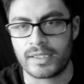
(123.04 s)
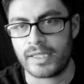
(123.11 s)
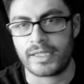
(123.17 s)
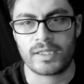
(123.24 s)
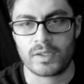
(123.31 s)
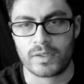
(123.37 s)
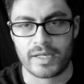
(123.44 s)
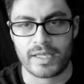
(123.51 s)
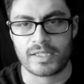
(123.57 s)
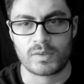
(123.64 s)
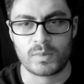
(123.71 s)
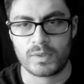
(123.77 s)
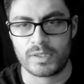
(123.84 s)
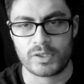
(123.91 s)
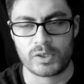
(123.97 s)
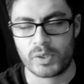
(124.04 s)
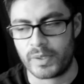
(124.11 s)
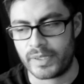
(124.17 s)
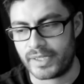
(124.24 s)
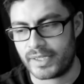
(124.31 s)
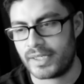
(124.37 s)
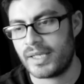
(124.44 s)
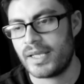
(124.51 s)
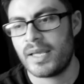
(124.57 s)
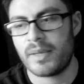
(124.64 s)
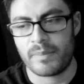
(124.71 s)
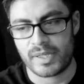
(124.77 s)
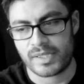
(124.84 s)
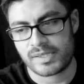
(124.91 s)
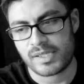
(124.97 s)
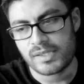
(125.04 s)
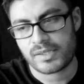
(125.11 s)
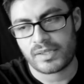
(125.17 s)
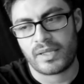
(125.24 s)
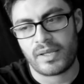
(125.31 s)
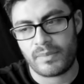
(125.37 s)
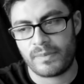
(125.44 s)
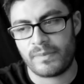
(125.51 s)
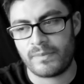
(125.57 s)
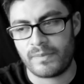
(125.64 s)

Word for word: and like little kids will enjoy it but it's also there